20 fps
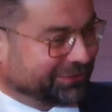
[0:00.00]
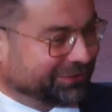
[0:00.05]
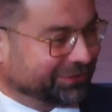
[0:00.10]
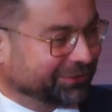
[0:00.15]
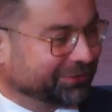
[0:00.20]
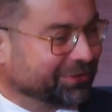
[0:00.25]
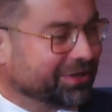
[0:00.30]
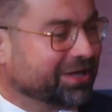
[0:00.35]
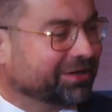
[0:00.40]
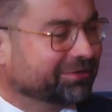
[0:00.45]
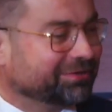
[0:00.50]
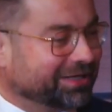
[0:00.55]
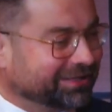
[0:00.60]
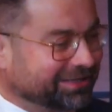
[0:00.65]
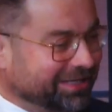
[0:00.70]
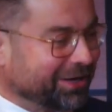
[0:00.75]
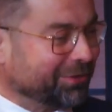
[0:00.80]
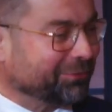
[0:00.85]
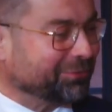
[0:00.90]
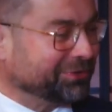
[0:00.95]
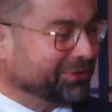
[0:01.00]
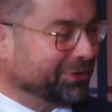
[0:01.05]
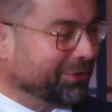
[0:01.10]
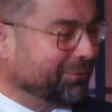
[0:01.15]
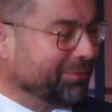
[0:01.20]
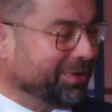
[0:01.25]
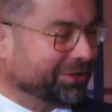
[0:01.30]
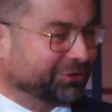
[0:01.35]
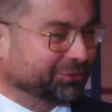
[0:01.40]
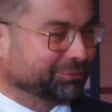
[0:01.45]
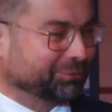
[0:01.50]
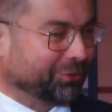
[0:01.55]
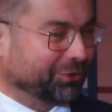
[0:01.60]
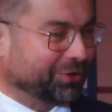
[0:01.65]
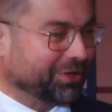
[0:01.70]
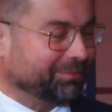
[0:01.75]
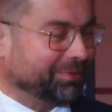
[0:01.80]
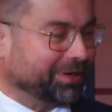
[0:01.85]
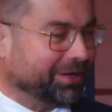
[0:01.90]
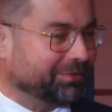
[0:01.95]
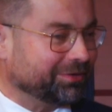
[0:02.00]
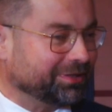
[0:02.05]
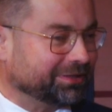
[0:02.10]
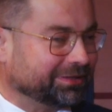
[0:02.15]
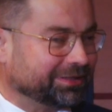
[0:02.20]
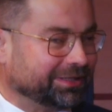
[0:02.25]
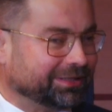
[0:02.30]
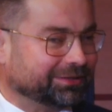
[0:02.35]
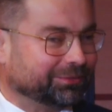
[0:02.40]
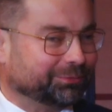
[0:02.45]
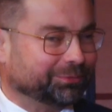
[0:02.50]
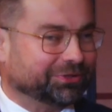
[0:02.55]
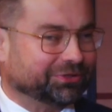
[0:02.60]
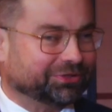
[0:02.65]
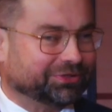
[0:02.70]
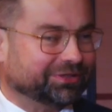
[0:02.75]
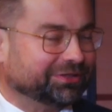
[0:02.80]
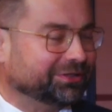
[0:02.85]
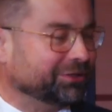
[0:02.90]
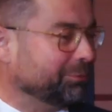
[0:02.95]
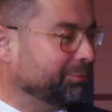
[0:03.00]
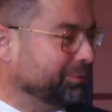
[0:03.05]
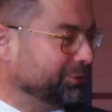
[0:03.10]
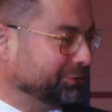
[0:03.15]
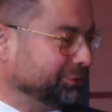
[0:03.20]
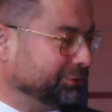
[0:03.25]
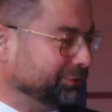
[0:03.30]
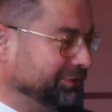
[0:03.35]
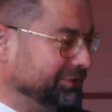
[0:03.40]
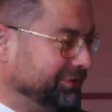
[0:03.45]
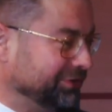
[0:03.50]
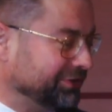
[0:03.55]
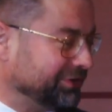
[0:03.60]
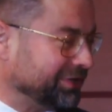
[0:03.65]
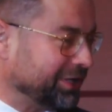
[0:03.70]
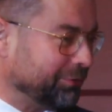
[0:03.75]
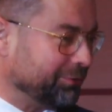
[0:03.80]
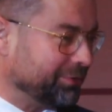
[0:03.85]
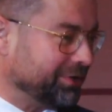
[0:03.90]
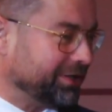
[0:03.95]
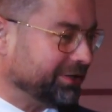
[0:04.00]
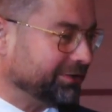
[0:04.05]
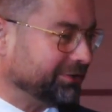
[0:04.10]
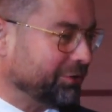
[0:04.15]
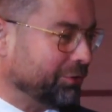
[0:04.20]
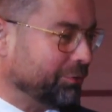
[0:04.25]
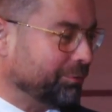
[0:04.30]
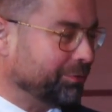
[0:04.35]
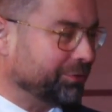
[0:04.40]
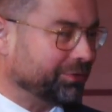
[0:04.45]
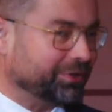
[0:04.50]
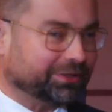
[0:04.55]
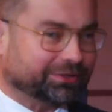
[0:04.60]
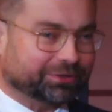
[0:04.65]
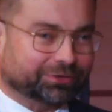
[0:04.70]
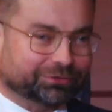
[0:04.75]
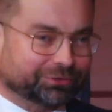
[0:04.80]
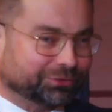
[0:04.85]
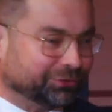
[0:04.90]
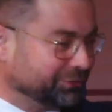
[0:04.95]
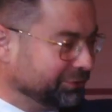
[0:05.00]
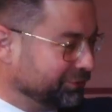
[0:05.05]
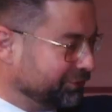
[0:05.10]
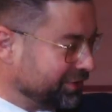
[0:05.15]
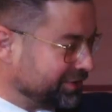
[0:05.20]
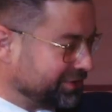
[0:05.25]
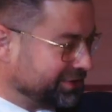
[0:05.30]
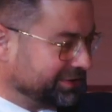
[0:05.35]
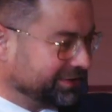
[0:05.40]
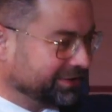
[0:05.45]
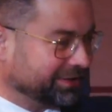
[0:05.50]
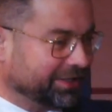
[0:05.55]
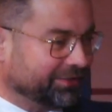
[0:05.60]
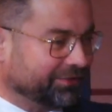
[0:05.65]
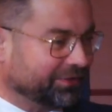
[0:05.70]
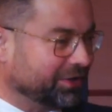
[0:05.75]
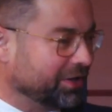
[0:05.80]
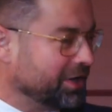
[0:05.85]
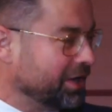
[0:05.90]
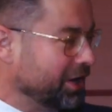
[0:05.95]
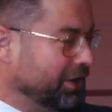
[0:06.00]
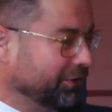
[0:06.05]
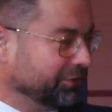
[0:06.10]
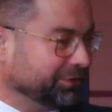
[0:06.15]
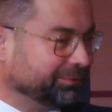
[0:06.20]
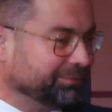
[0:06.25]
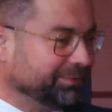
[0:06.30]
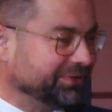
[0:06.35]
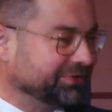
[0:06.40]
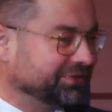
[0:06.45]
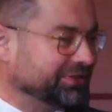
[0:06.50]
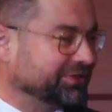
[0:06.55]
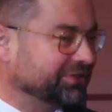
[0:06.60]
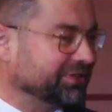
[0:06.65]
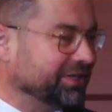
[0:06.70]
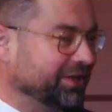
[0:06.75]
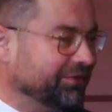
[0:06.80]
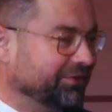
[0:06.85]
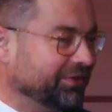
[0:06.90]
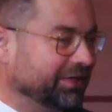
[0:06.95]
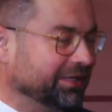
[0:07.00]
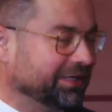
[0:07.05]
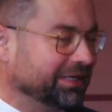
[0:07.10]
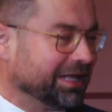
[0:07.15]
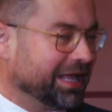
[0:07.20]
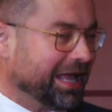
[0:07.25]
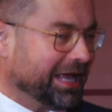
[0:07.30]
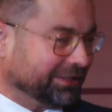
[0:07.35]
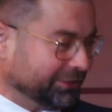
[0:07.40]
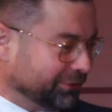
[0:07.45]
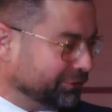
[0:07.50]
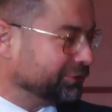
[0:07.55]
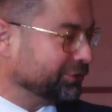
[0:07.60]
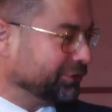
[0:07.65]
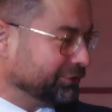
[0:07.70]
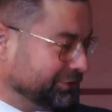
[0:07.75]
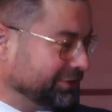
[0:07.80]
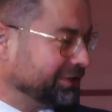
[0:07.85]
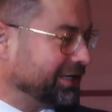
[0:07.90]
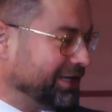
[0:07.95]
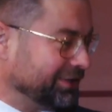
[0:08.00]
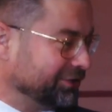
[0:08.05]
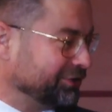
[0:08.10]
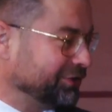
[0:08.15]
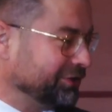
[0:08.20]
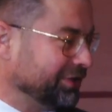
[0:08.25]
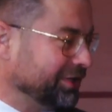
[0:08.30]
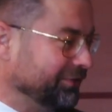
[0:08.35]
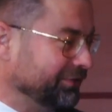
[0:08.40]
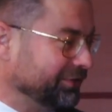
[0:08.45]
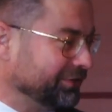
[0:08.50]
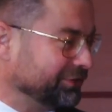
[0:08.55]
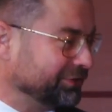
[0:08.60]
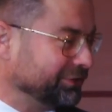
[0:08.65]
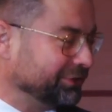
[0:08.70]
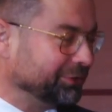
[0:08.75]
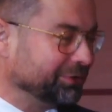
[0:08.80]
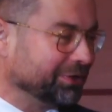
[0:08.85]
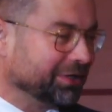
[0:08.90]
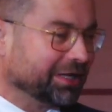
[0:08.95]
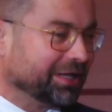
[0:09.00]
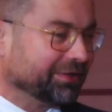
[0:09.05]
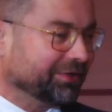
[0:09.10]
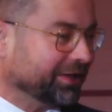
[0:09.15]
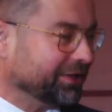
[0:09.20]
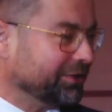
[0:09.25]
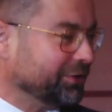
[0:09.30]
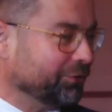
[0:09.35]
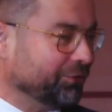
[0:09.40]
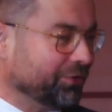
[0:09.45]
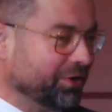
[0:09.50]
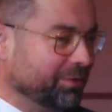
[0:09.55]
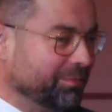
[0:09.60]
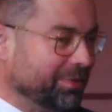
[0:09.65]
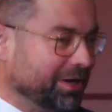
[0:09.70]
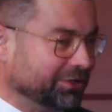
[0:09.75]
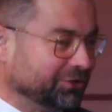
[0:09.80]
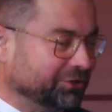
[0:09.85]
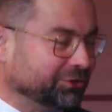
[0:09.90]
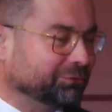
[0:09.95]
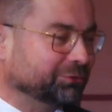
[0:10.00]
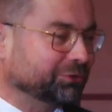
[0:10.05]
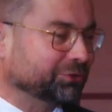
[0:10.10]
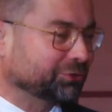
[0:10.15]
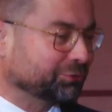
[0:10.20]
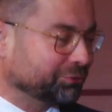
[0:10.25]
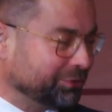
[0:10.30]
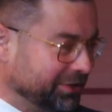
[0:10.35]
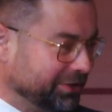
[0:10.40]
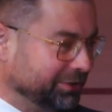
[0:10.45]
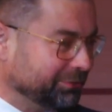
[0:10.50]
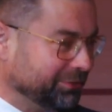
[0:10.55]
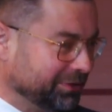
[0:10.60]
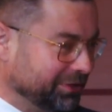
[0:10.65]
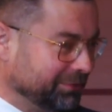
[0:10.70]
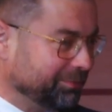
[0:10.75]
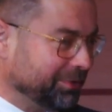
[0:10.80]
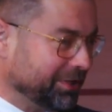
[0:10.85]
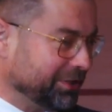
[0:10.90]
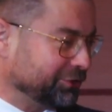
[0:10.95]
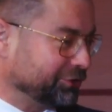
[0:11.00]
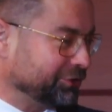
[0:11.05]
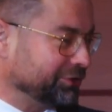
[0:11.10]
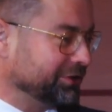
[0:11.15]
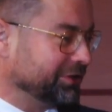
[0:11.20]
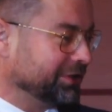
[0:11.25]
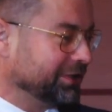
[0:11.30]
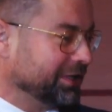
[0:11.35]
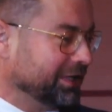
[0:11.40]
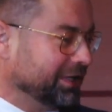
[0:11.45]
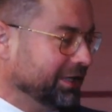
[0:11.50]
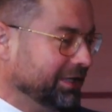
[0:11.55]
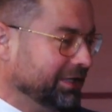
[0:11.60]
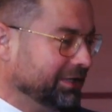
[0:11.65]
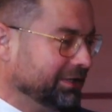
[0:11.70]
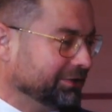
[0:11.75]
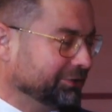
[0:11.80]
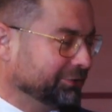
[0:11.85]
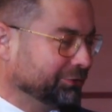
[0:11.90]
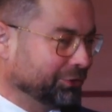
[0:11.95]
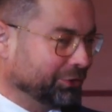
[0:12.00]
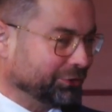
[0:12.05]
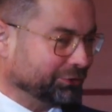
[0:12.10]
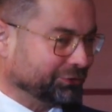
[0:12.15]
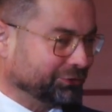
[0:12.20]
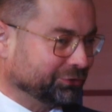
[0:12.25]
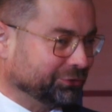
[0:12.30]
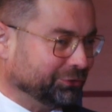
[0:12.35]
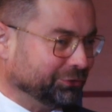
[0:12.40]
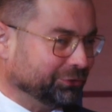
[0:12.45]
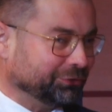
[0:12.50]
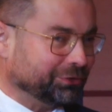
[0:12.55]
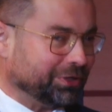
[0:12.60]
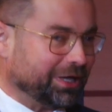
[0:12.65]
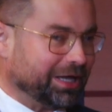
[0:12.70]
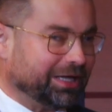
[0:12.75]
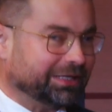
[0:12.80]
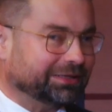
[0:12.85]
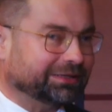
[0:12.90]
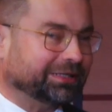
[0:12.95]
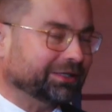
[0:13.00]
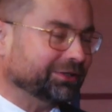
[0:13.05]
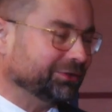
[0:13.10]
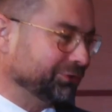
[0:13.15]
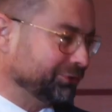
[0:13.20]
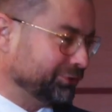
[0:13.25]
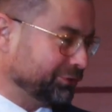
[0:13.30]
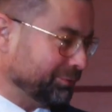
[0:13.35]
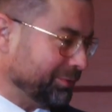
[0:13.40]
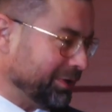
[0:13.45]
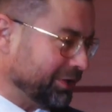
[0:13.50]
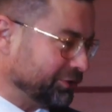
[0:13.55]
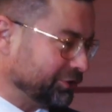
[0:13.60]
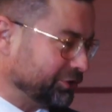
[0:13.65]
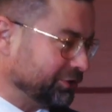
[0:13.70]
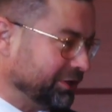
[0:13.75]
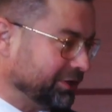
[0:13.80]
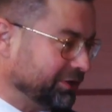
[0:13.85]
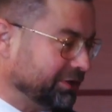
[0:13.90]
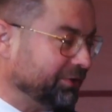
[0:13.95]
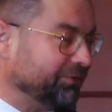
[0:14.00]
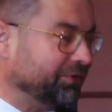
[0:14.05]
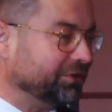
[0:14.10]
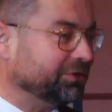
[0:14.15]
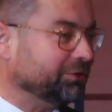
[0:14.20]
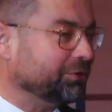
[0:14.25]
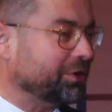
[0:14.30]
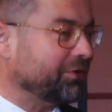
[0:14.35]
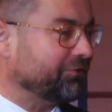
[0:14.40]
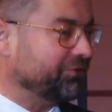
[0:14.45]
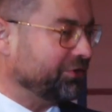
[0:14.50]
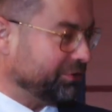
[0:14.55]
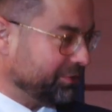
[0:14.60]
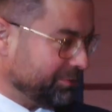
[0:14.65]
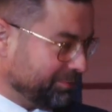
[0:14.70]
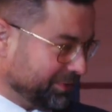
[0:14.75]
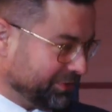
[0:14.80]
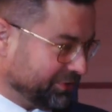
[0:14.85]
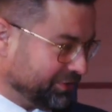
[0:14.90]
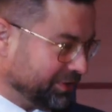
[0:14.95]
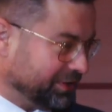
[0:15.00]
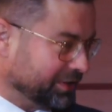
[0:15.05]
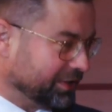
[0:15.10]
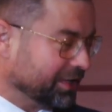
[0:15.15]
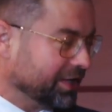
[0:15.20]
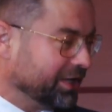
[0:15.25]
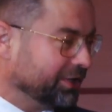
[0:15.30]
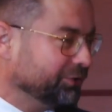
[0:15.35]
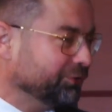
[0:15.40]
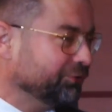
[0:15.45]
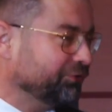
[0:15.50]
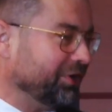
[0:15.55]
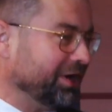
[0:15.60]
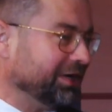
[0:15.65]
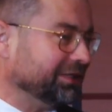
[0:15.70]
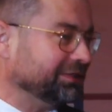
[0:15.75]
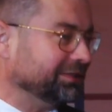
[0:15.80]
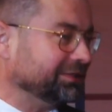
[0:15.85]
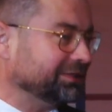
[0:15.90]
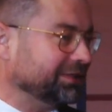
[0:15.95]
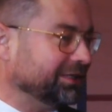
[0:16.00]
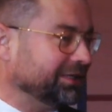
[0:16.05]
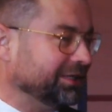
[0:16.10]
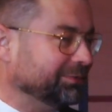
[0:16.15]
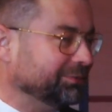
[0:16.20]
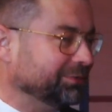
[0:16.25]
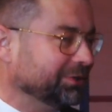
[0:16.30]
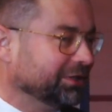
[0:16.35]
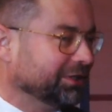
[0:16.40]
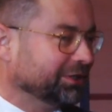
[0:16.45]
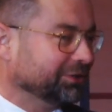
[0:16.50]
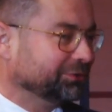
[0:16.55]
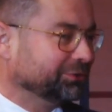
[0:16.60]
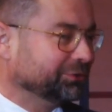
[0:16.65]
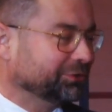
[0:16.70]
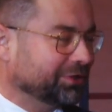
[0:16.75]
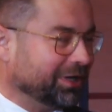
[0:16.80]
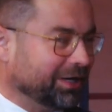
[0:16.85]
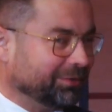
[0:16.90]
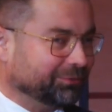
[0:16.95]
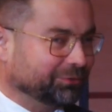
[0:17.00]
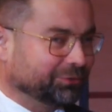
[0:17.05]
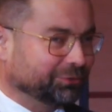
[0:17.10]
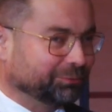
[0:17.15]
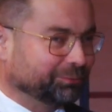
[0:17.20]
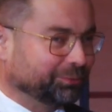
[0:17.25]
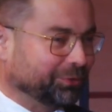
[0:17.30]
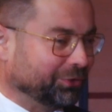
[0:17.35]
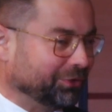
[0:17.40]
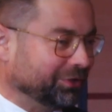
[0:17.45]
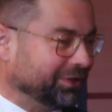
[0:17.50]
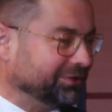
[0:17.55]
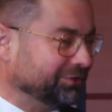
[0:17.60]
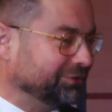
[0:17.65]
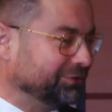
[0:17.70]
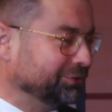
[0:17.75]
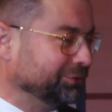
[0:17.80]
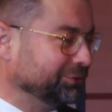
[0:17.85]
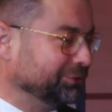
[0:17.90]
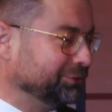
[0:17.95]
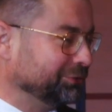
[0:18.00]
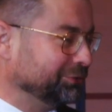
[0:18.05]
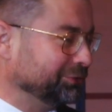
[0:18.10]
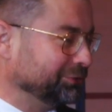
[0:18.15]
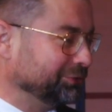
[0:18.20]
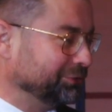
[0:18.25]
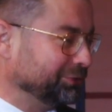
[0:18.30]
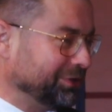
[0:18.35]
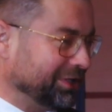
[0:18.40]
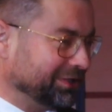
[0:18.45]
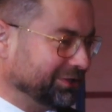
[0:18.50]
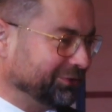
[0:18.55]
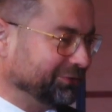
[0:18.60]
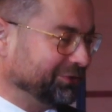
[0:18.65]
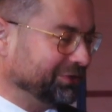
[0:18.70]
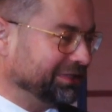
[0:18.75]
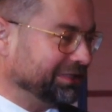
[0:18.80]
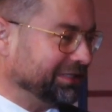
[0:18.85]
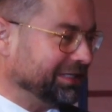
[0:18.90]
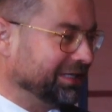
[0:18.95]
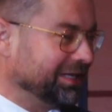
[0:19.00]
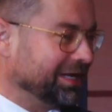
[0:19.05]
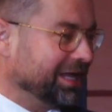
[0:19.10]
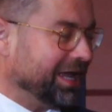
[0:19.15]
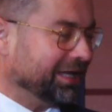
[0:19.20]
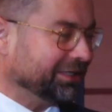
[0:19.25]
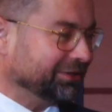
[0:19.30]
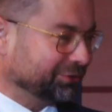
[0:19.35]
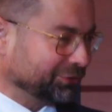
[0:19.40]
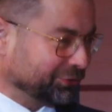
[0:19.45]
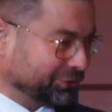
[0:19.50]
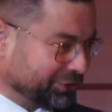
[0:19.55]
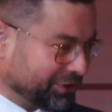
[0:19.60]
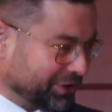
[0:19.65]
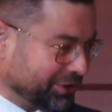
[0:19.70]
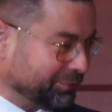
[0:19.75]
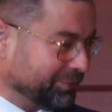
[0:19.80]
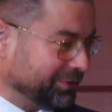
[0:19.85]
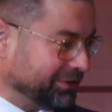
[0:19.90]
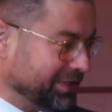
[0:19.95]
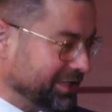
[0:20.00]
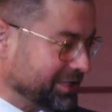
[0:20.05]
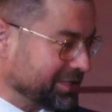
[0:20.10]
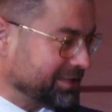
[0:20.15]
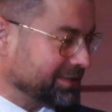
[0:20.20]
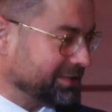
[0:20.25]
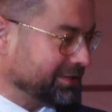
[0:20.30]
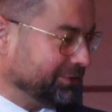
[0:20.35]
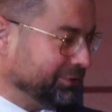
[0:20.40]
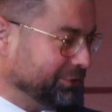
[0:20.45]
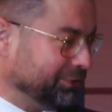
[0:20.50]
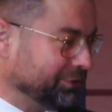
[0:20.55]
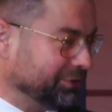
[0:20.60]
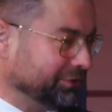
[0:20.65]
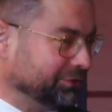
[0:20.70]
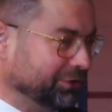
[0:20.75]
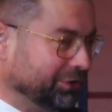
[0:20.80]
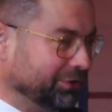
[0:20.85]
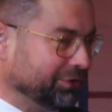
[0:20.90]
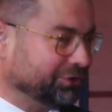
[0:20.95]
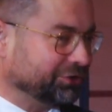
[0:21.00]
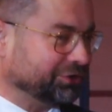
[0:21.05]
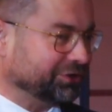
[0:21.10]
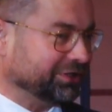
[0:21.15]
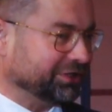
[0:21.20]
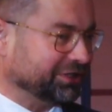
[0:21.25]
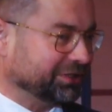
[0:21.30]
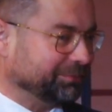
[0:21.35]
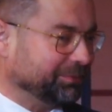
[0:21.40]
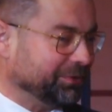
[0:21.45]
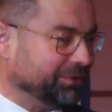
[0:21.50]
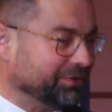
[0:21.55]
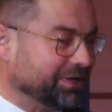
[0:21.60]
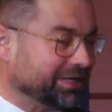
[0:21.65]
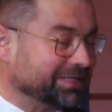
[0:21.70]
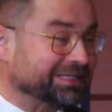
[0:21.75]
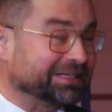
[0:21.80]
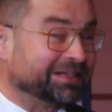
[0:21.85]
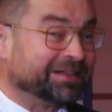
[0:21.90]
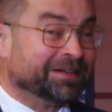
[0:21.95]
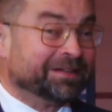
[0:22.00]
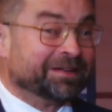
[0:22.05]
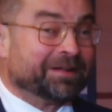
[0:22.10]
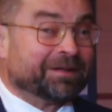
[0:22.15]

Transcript: So right now we know much more about it and we see the opportunities, how we can cooperate on the university level, on the business level, and also on the cultural level. So thank you very much. It was really, really a pleasure to host you. And thank you so much that even you are very busy, you find the time to come to Poland, to Katowice, and to share with us your knowledge and experience.